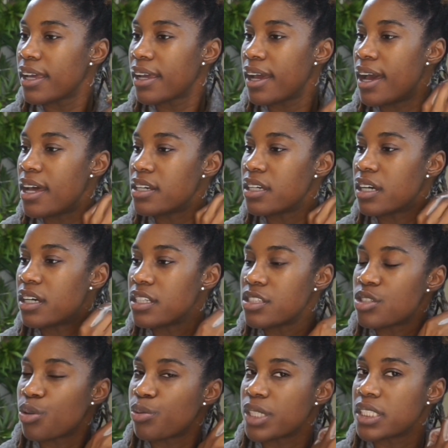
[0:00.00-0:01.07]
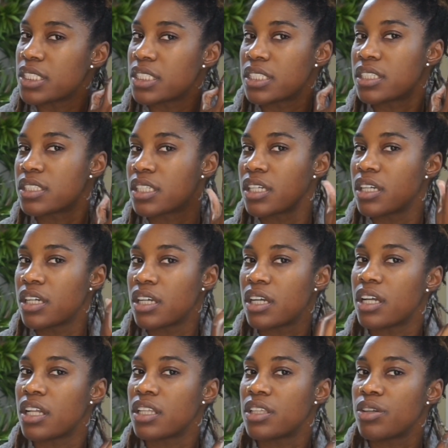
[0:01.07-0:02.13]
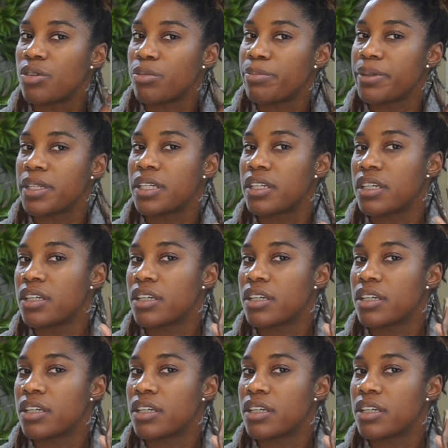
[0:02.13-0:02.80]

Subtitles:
kind of untwist a little bit.